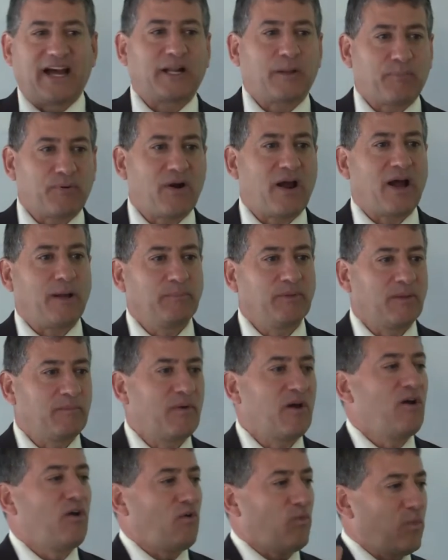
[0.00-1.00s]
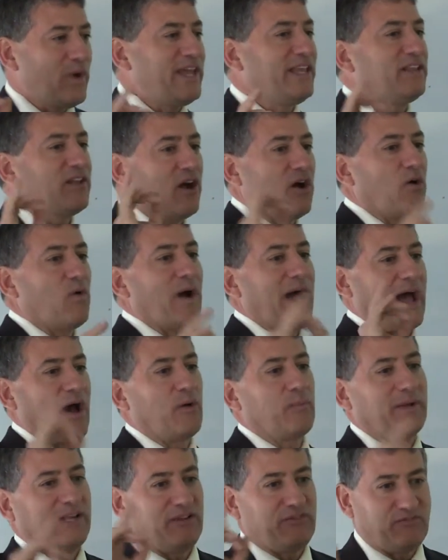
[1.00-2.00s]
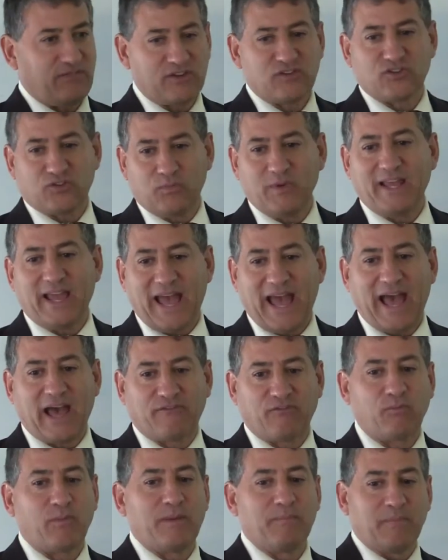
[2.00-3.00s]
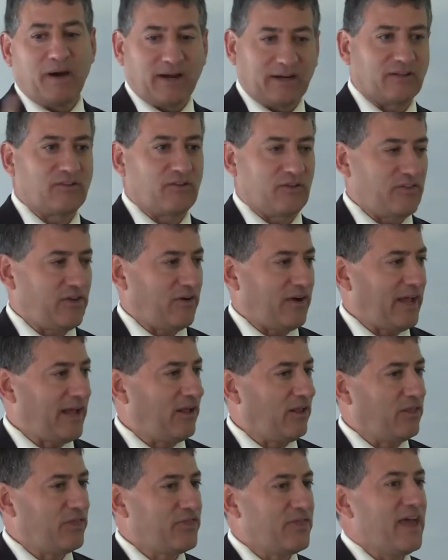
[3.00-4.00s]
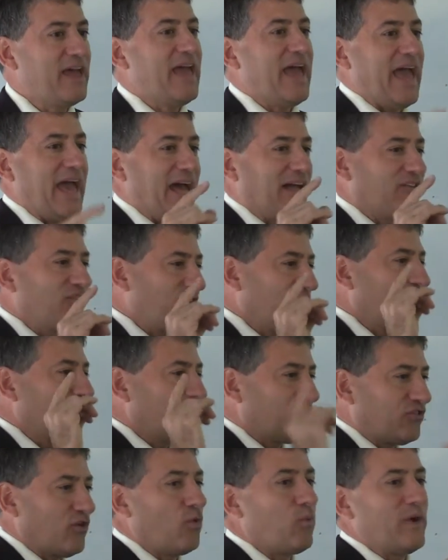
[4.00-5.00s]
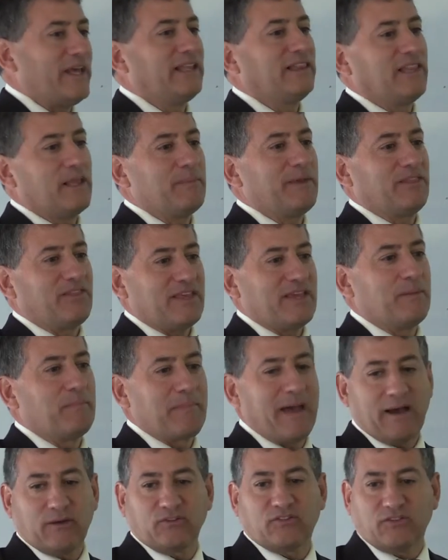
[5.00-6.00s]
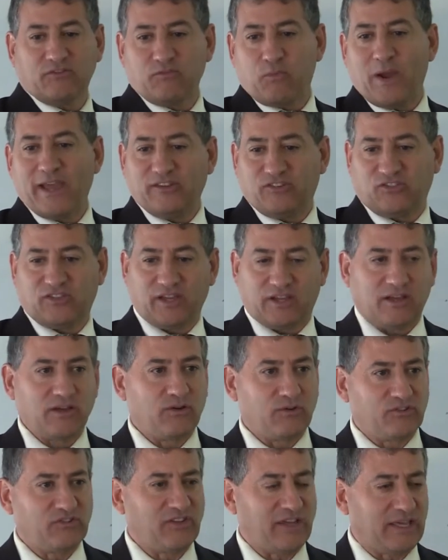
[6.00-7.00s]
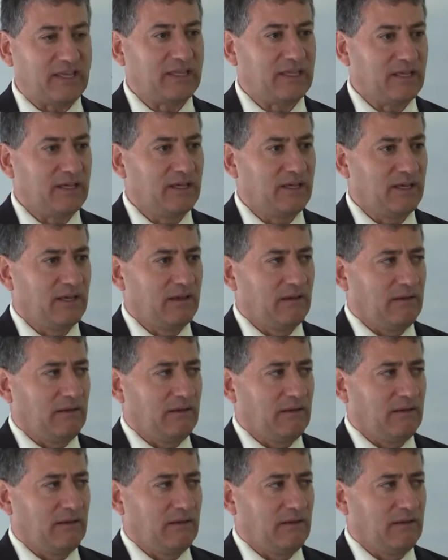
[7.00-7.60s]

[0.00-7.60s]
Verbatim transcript: not a problem. We know how many fish we have and we monitor their health, and so we limit the amount of waste that goes in.